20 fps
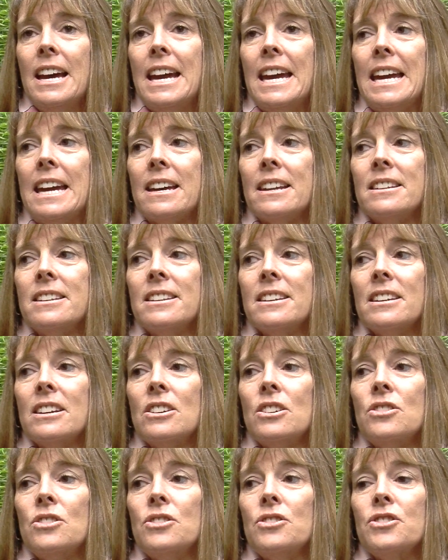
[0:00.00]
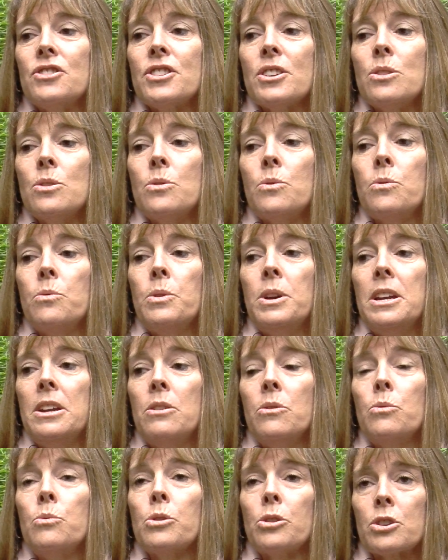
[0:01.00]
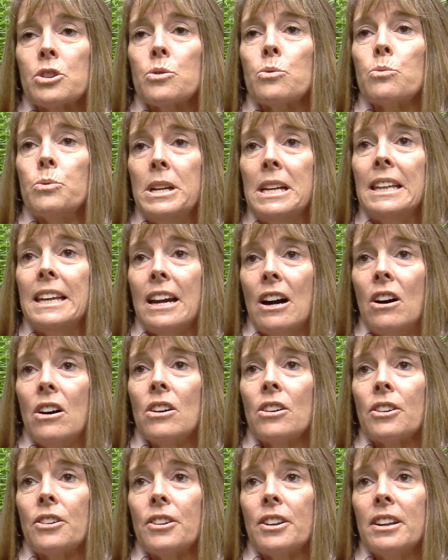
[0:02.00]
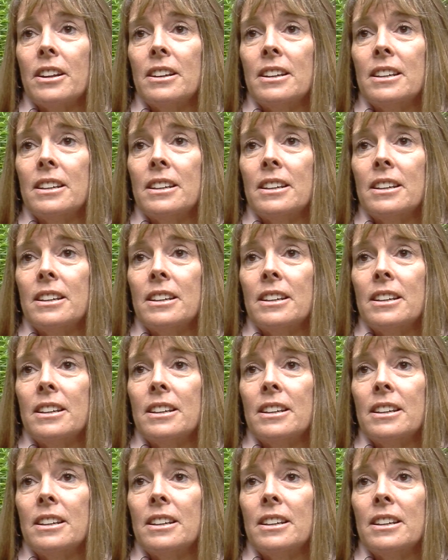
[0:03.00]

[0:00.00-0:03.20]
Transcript: And so we worked really hard.